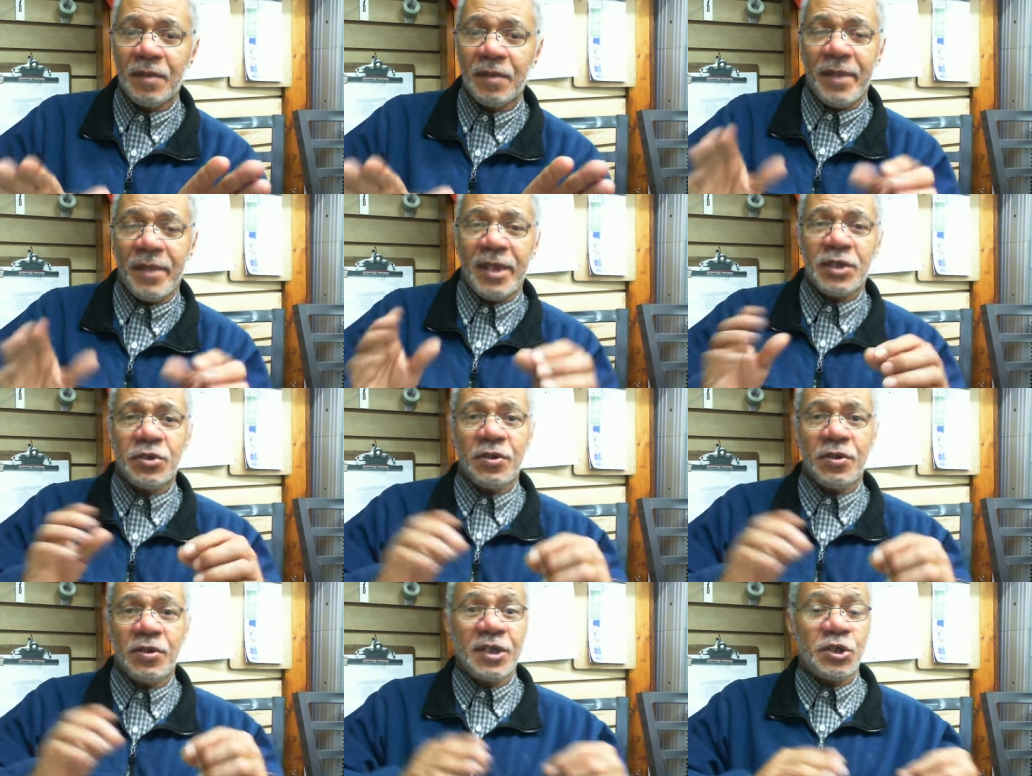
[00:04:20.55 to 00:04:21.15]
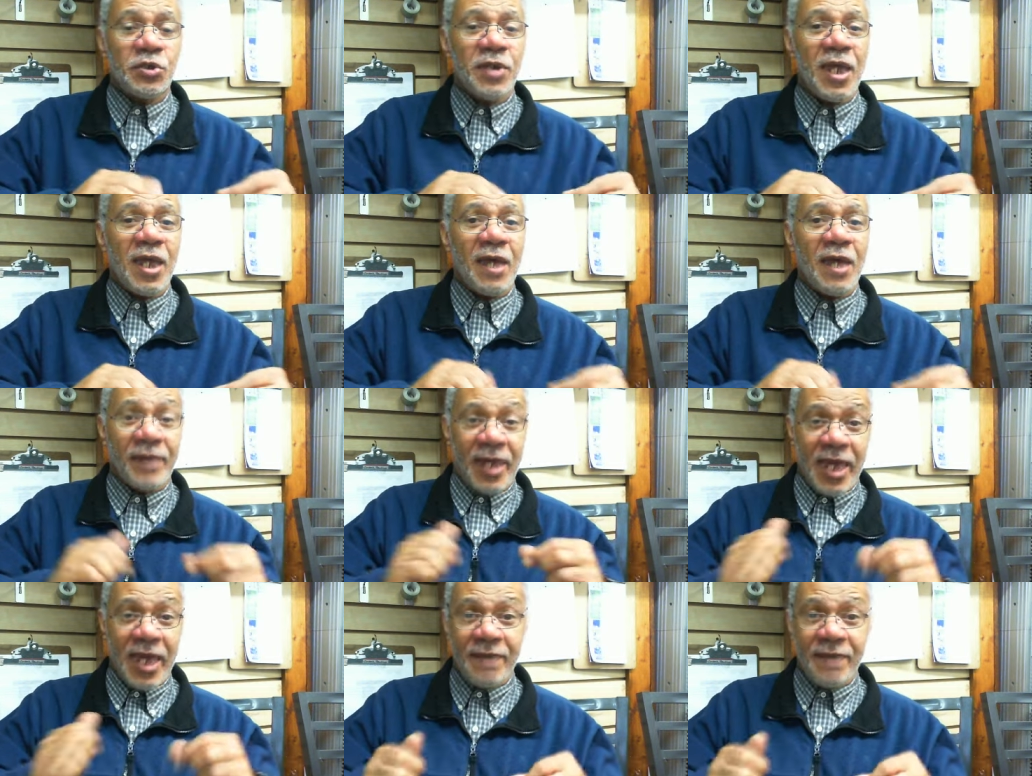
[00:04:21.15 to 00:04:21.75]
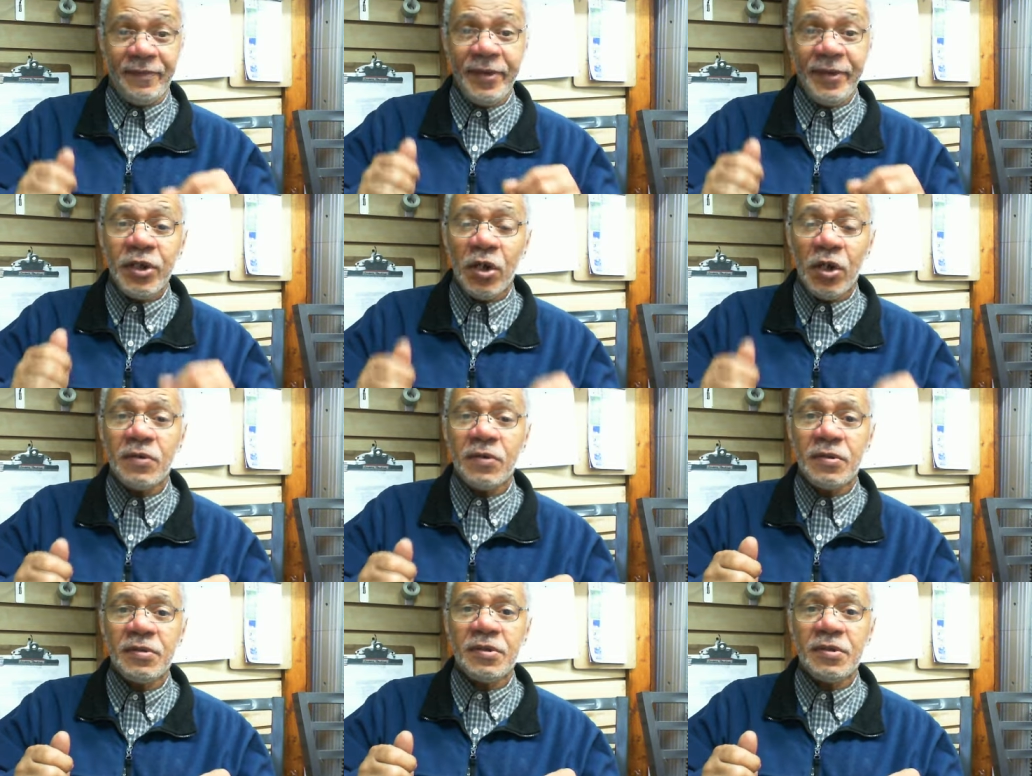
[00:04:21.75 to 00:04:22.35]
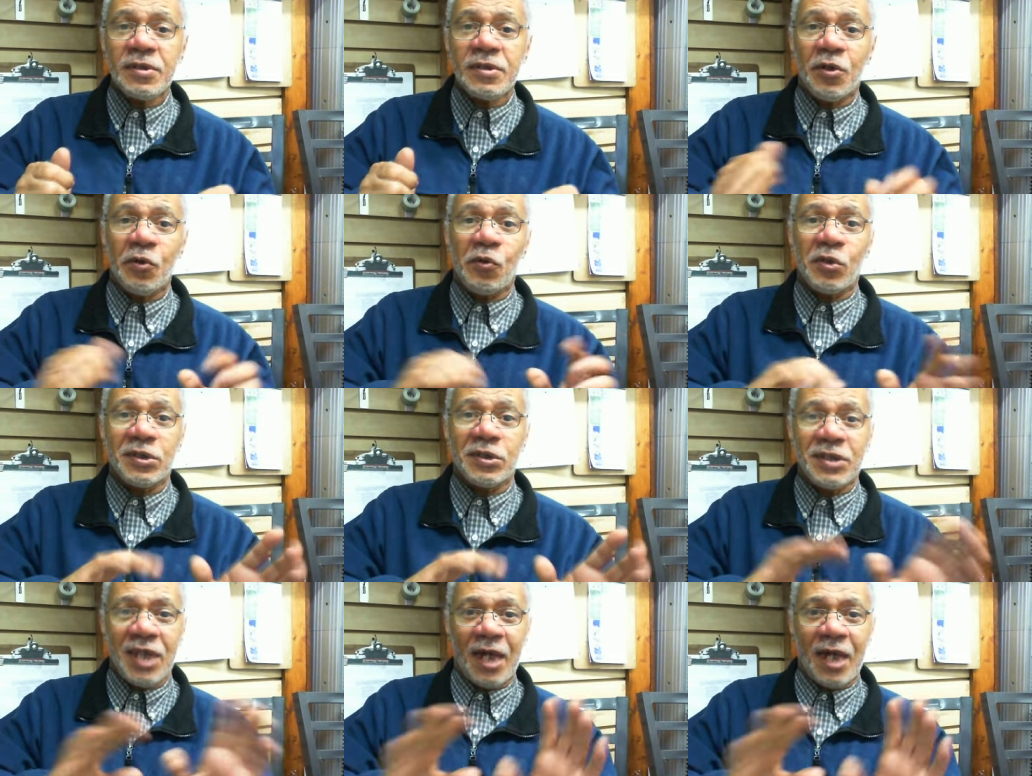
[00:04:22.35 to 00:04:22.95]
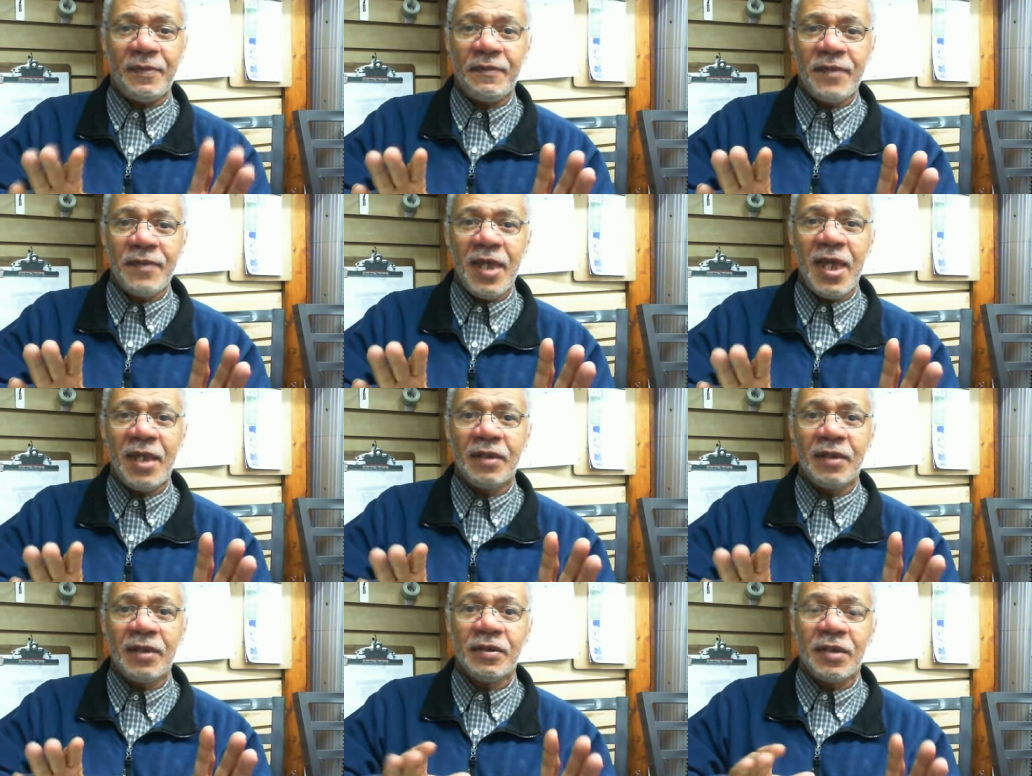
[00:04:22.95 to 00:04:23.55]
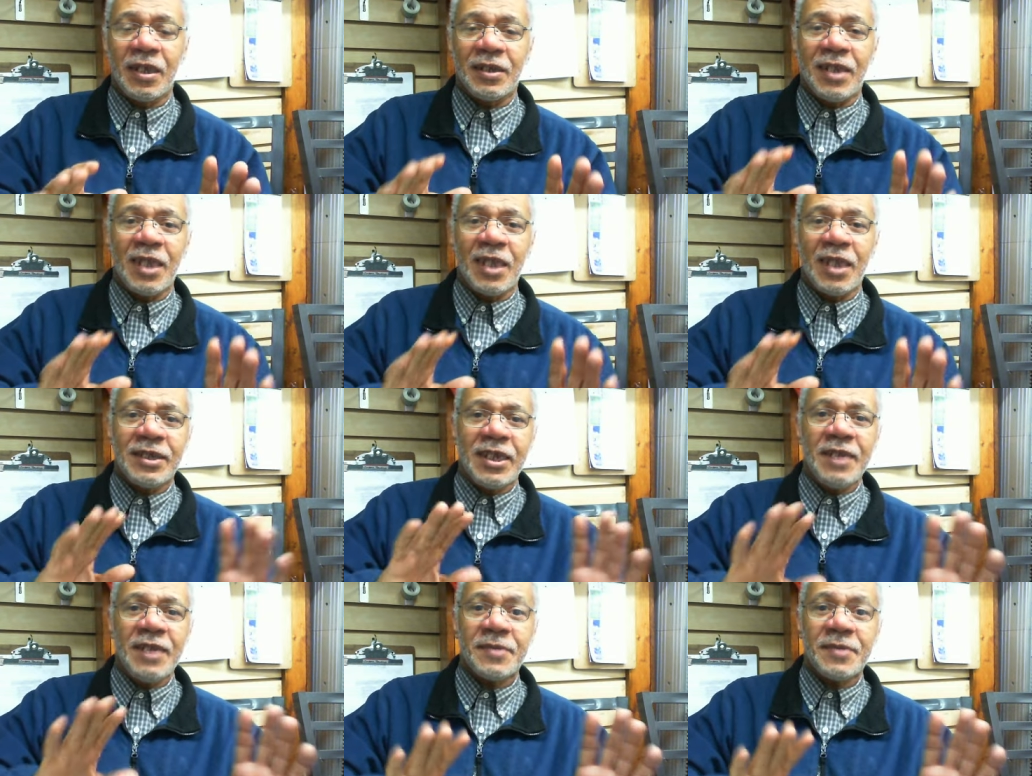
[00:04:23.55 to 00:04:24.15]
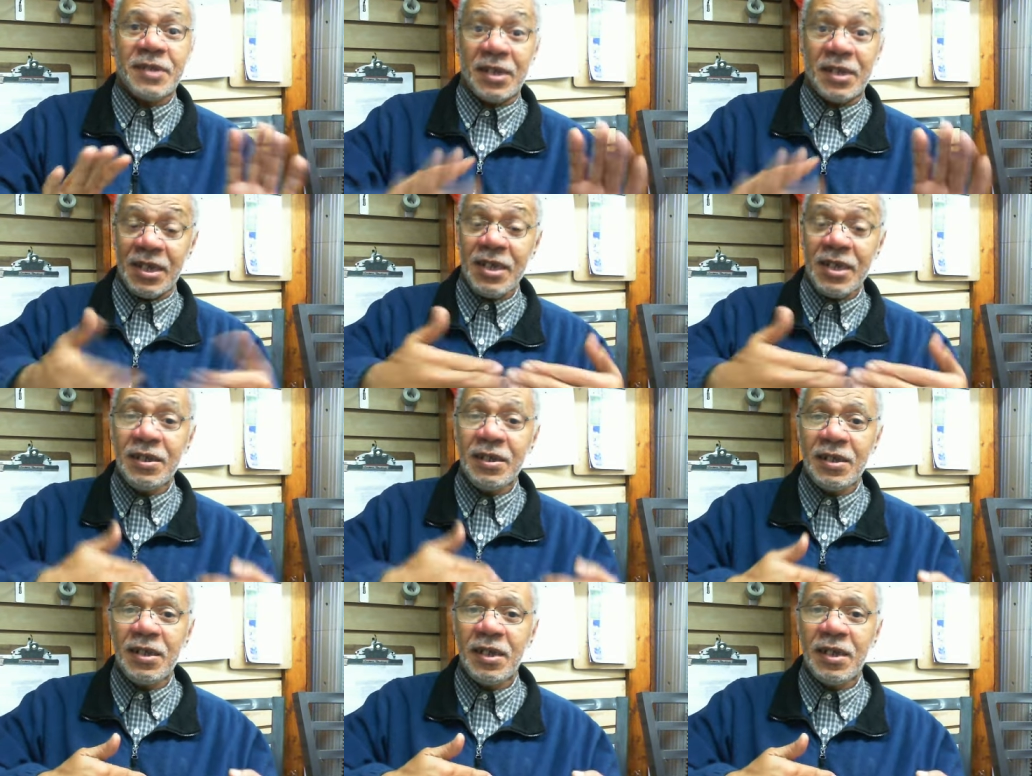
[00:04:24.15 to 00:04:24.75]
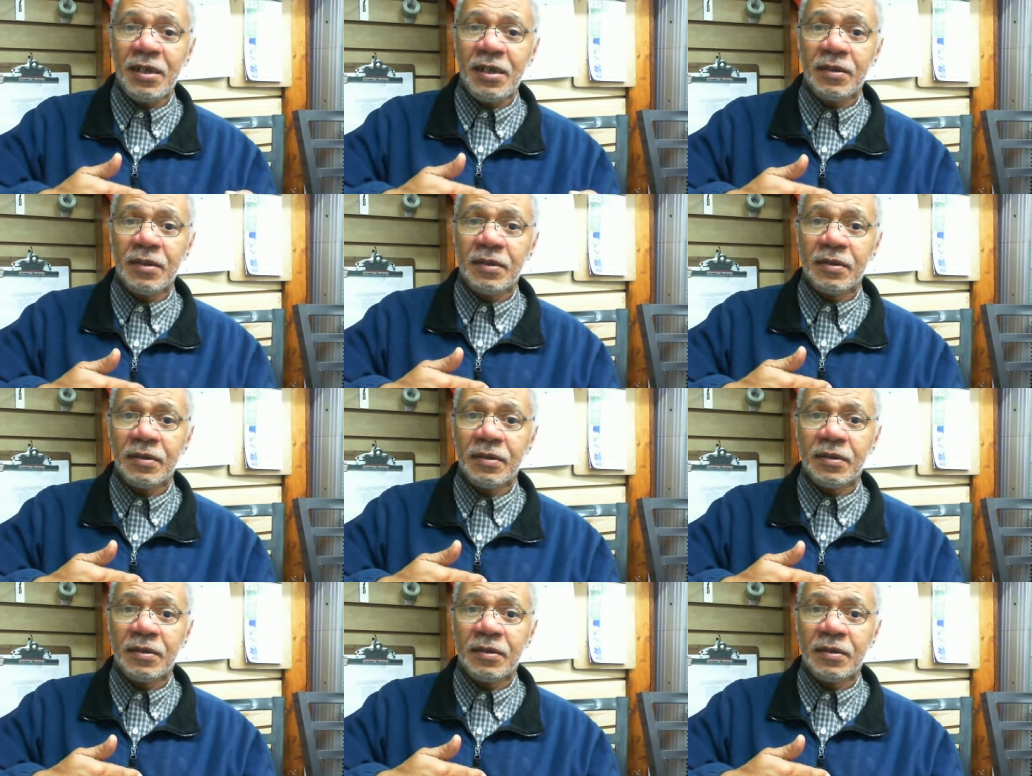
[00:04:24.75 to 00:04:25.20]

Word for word: Make sure that you have heavy curtains on top of that, and that keeps the heat in